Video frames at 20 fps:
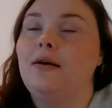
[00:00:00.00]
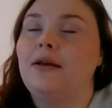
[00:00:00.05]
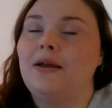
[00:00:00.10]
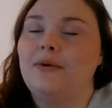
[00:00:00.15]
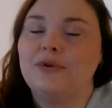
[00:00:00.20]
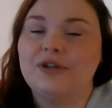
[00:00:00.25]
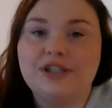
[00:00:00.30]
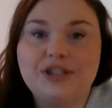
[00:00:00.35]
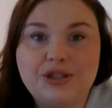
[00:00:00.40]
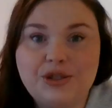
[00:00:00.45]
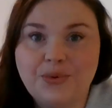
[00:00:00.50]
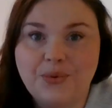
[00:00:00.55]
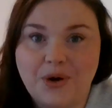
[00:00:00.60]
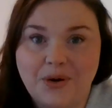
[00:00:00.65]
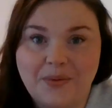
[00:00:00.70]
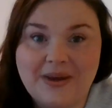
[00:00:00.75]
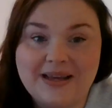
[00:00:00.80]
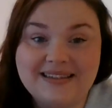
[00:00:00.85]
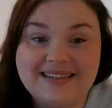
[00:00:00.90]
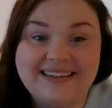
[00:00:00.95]
It was super
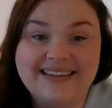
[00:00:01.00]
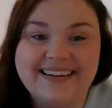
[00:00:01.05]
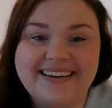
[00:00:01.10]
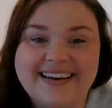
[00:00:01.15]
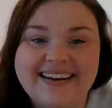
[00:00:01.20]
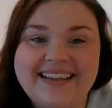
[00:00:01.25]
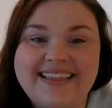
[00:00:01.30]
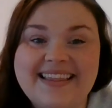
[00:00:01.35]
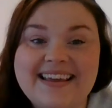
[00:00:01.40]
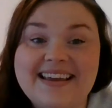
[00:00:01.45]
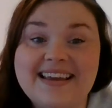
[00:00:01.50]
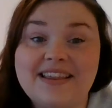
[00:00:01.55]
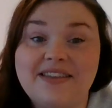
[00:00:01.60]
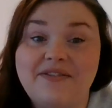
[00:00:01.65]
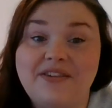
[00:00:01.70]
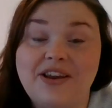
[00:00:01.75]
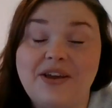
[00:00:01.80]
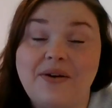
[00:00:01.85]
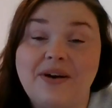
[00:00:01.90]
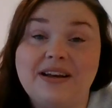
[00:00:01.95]
amazing. And I think in the
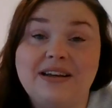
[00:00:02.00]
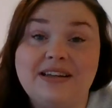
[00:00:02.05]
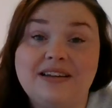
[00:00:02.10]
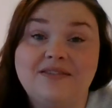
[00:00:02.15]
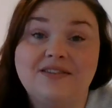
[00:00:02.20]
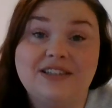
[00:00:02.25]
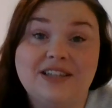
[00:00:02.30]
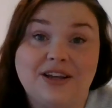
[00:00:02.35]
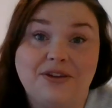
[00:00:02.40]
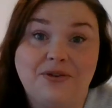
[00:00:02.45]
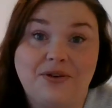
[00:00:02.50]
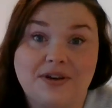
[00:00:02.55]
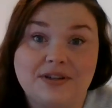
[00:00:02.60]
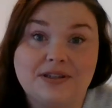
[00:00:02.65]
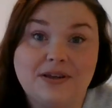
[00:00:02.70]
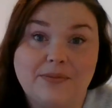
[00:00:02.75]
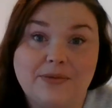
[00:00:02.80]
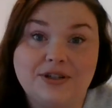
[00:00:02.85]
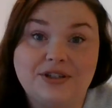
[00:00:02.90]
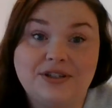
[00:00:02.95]
video, I didn't even tell you guys
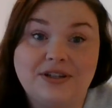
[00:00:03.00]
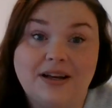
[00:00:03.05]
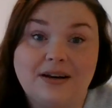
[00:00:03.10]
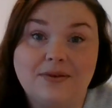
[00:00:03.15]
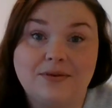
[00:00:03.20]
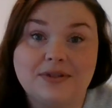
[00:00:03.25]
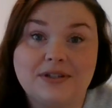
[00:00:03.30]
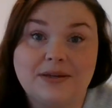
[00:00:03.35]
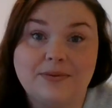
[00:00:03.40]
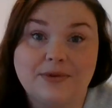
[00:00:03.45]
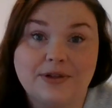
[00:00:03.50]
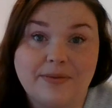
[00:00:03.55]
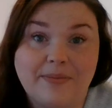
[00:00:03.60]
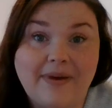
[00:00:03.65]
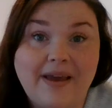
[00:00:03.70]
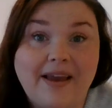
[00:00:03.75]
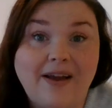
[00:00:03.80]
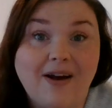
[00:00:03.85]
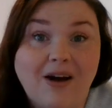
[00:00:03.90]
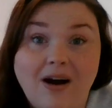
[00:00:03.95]
how much debt I was able to
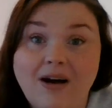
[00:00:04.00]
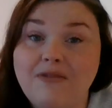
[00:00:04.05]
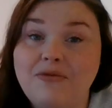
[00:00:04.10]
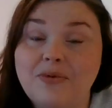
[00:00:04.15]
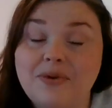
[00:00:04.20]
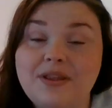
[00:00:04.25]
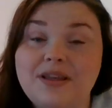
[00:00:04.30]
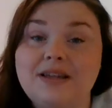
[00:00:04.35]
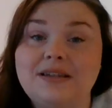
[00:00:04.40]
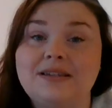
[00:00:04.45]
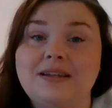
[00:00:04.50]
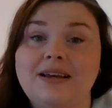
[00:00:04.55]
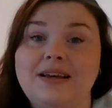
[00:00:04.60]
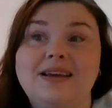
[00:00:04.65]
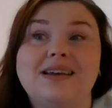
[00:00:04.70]
pay off with it.